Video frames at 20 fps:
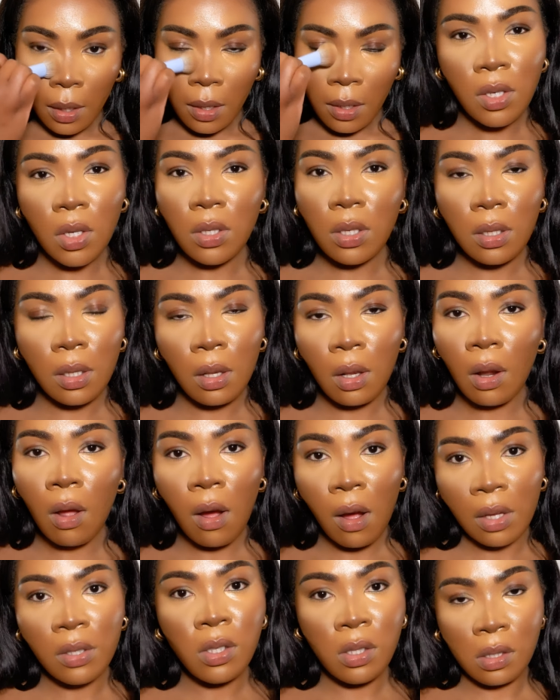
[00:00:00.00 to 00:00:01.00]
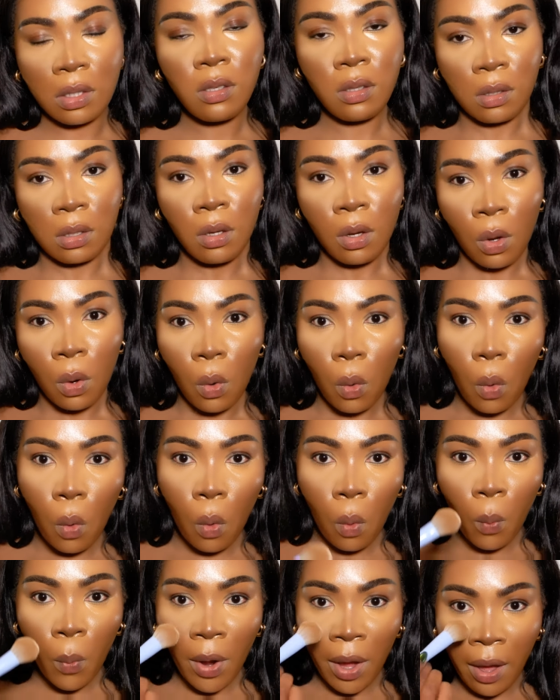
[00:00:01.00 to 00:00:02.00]
It doesn't last
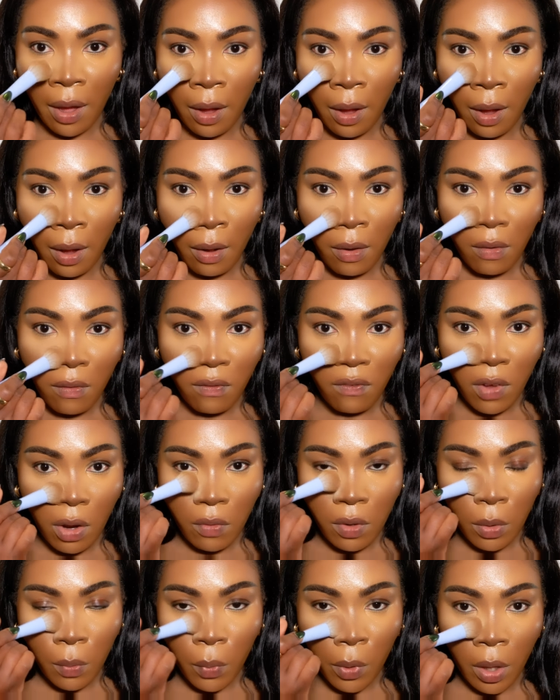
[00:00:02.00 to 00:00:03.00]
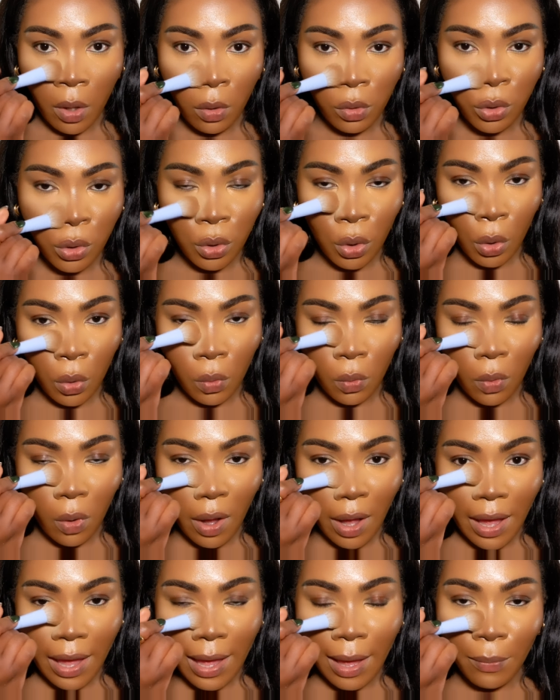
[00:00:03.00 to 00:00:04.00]
or wear very well, so
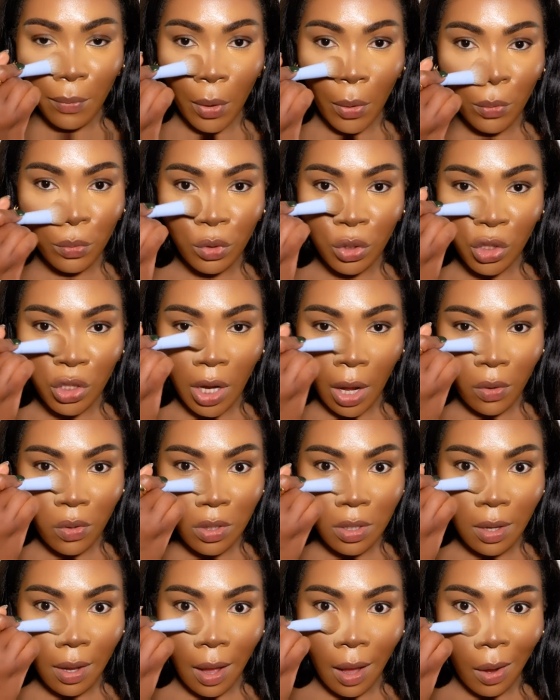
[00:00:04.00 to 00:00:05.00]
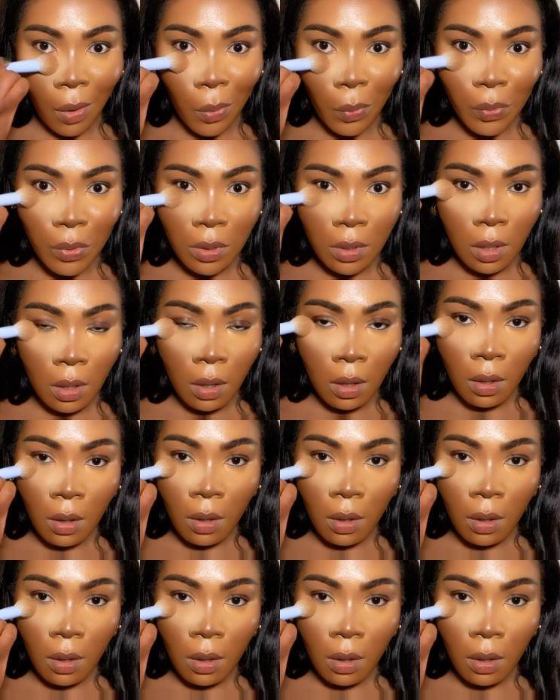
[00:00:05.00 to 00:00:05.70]
I, I won't shout it out